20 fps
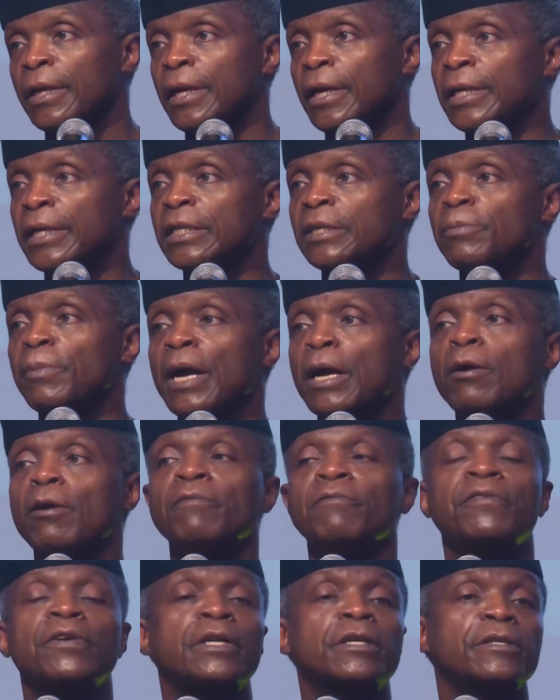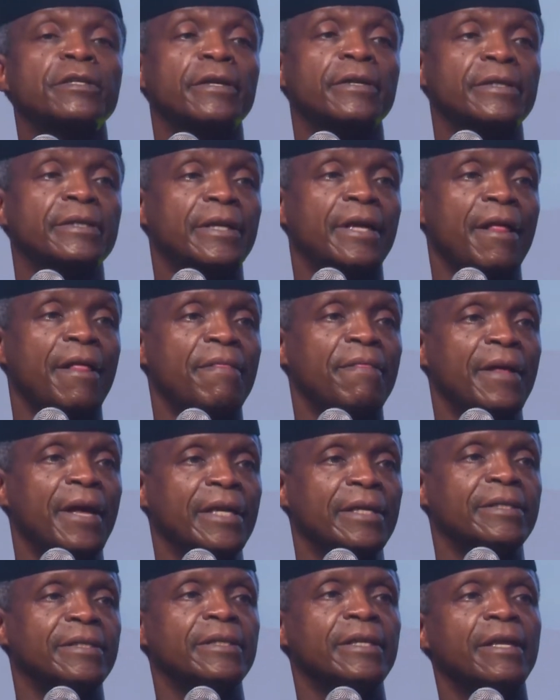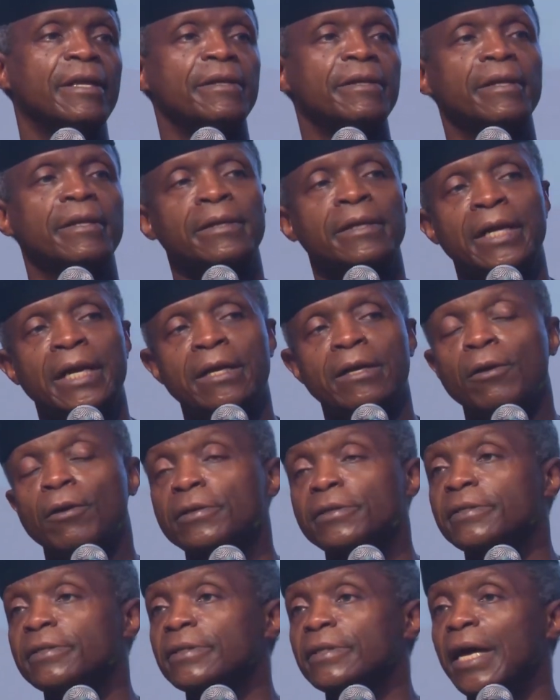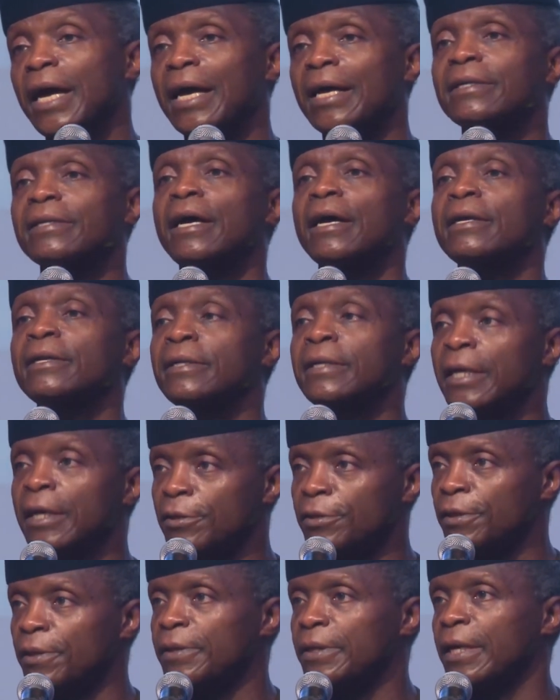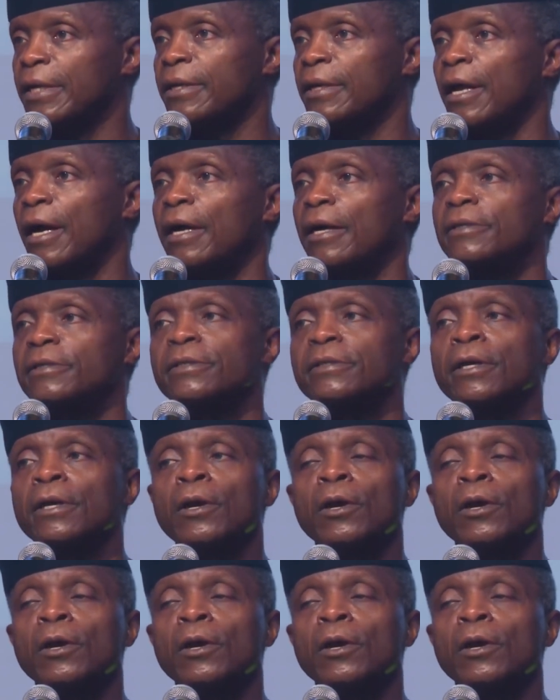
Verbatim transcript: It is my conviction that Lagos and our nation at large